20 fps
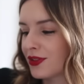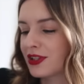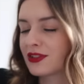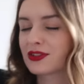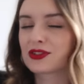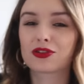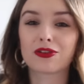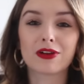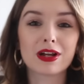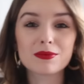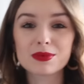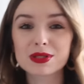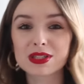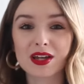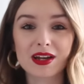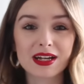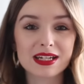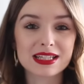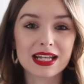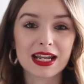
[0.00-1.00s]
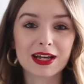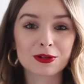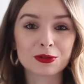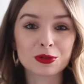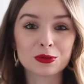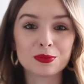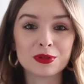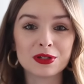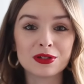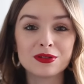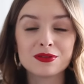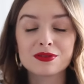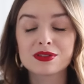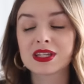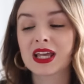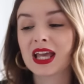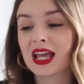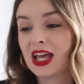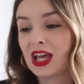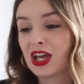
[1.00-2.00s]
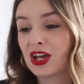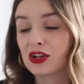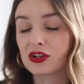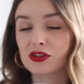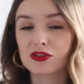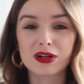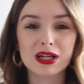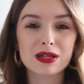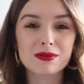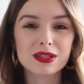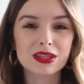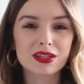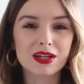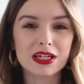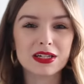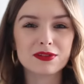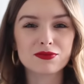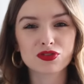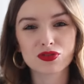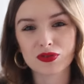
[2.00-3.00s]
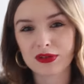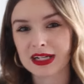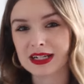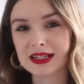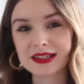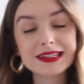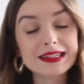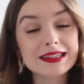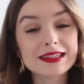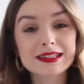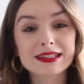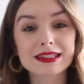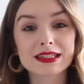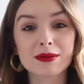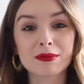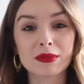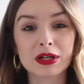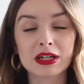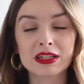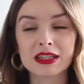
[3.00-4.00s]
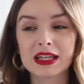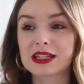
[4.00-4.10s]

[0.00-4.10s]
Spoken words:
It looks great with tights and ankle boots, great with kind of trainers in the summer.